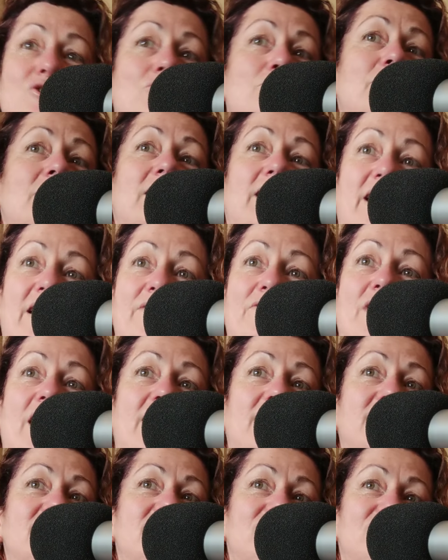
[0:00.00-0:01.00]
do believe
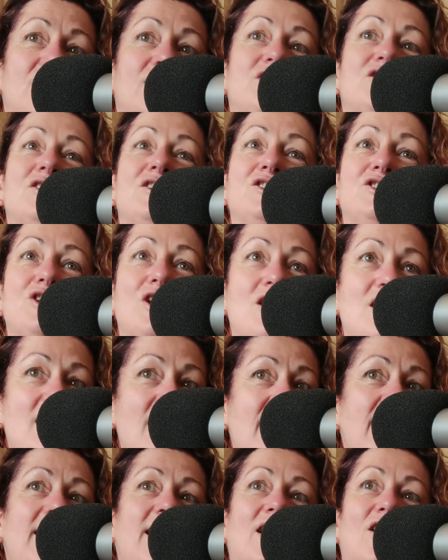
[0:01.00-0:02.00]
that is such a
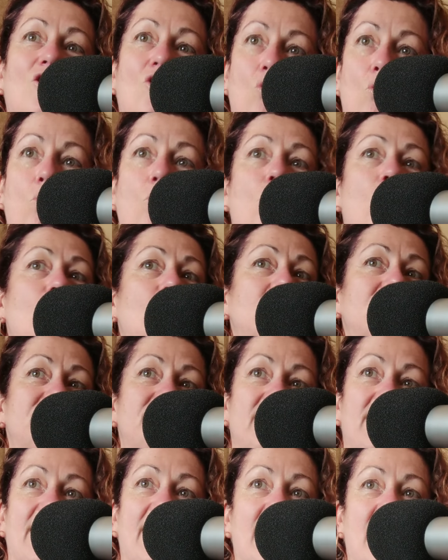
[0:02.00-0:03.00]
genetic core
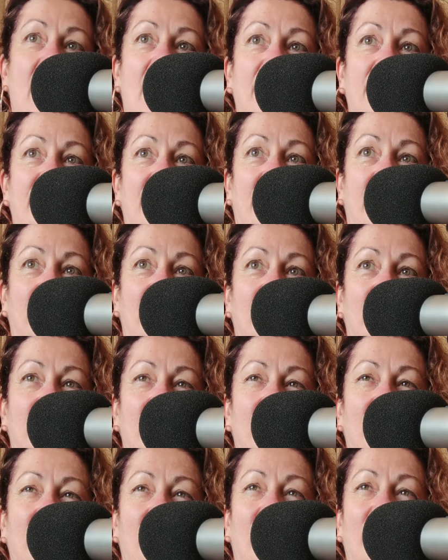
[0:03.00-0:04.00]
DNA thing
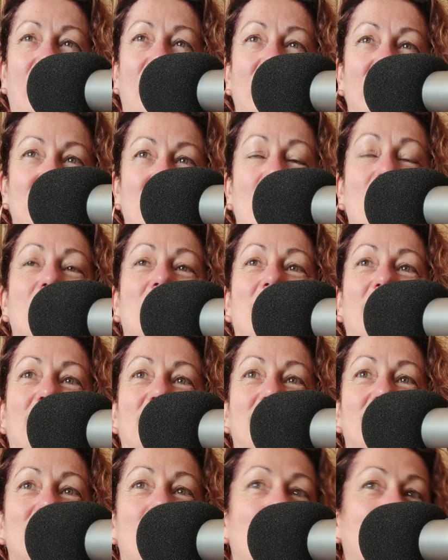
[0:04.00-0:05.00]
like I don't think it's